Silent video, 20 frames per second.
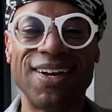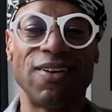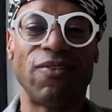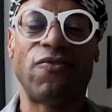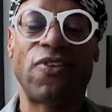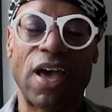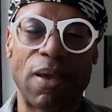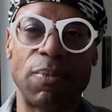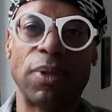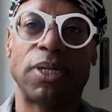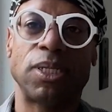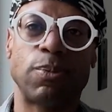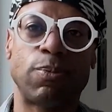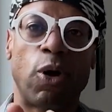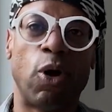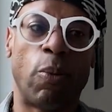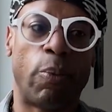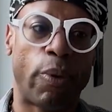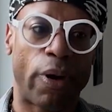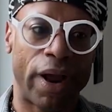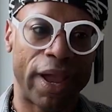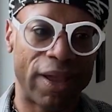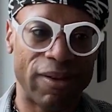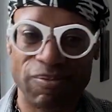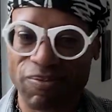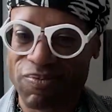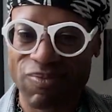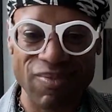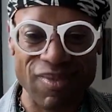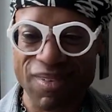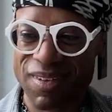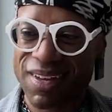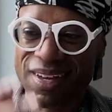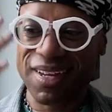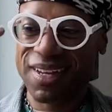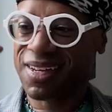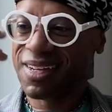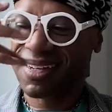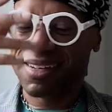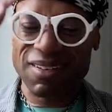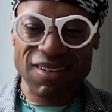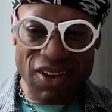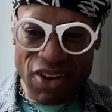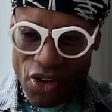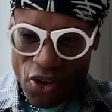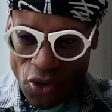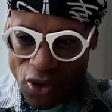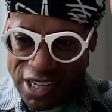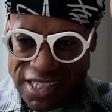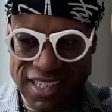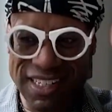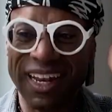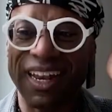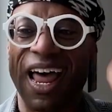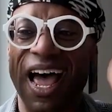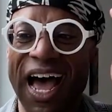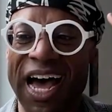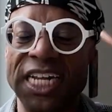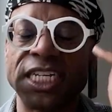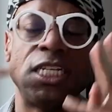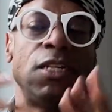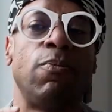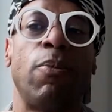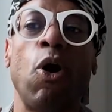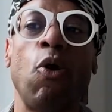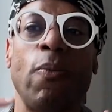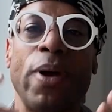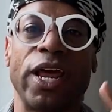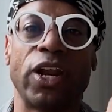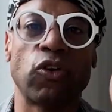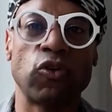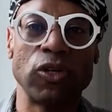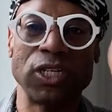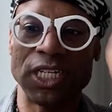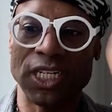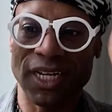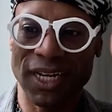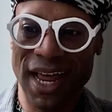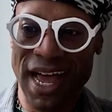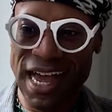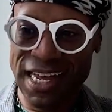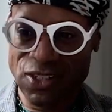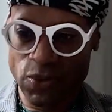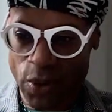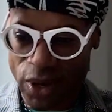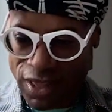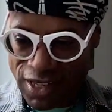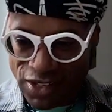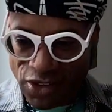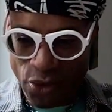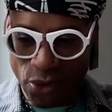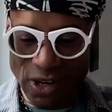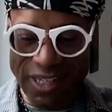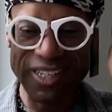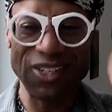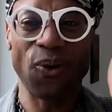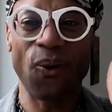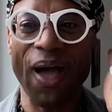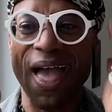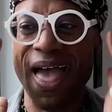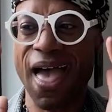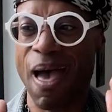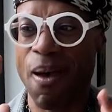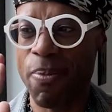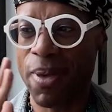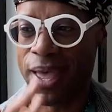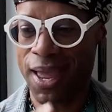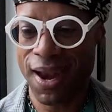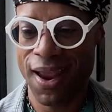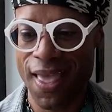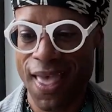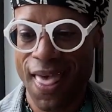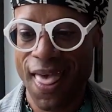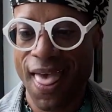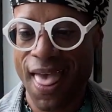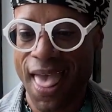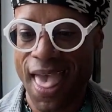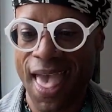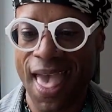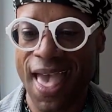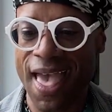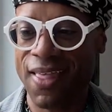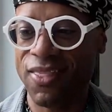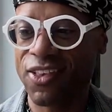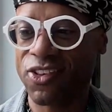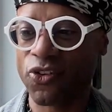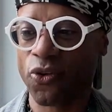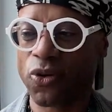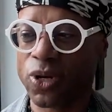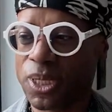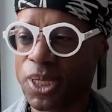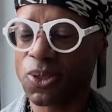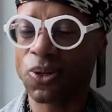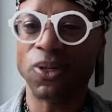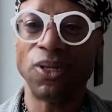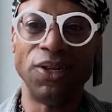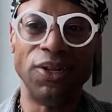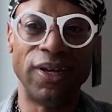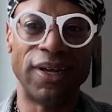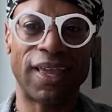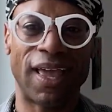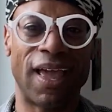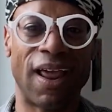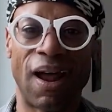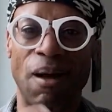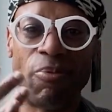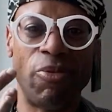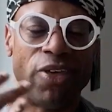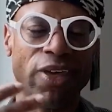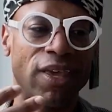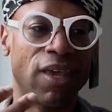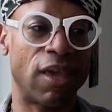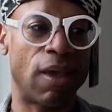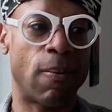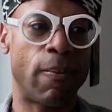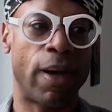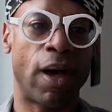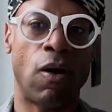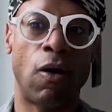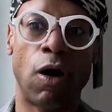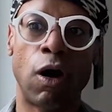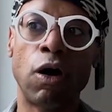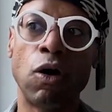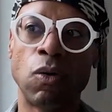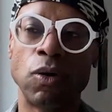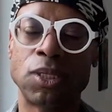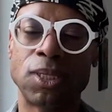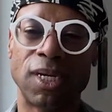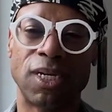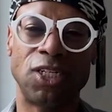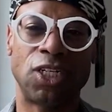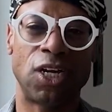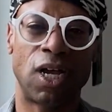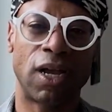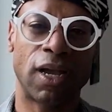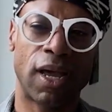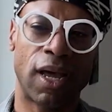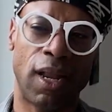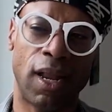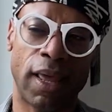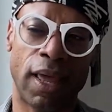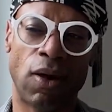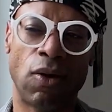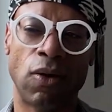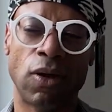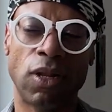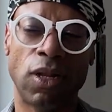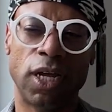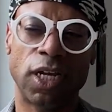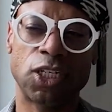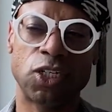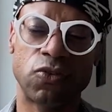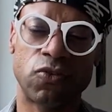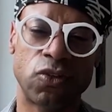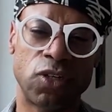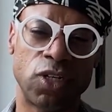fabulous Pope, right? Crystallized. The Pope had crystallized, wearing this crystal habit and this crystal look. And I'm thinking about, it's that John Galliano collection for